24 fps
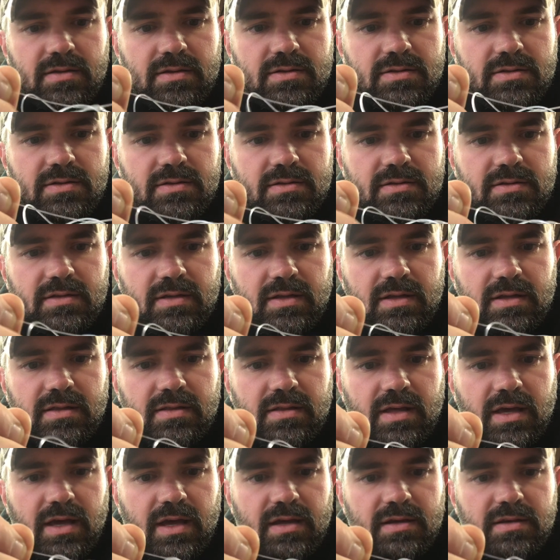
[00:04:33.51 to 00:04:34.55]
just like
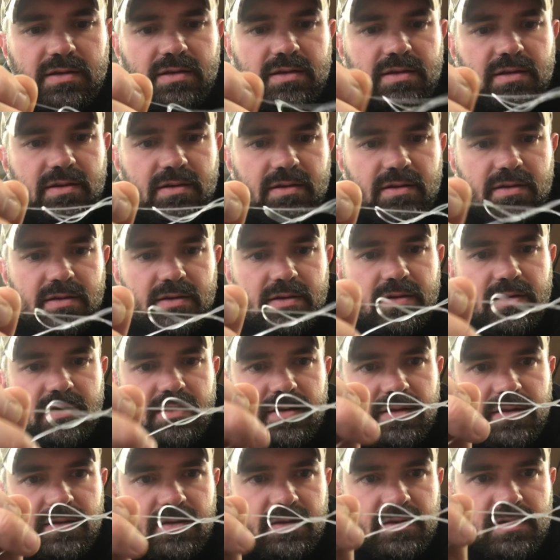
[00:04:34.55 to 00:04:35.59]
that
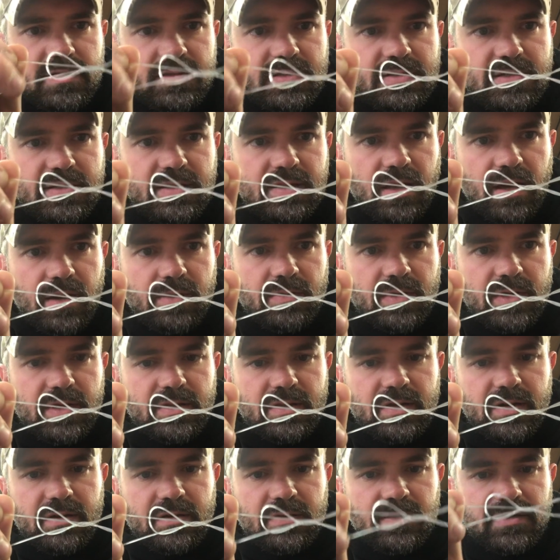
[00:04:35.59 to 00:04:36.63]
you can see that right
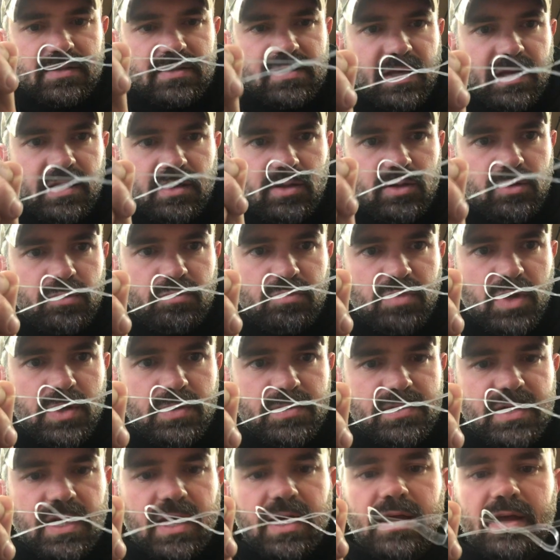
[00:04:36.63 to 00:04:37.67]
there it looks like a little bow
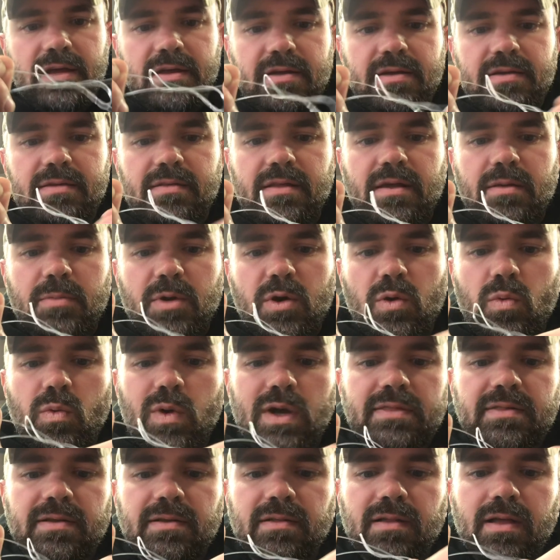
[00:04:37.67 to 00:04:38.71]
tie and then I'm gonna
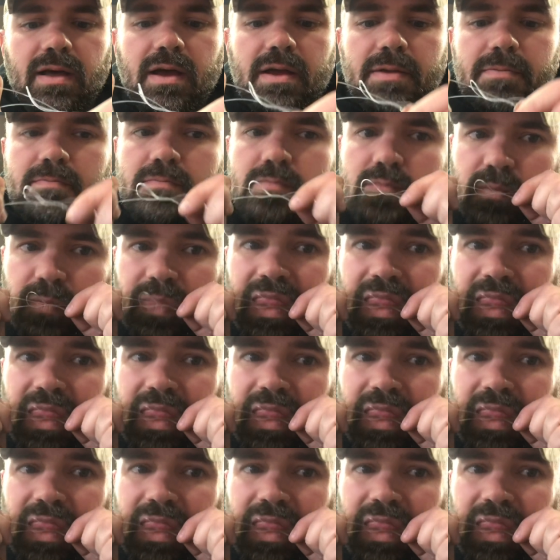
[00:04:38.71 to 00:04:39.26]
wet the line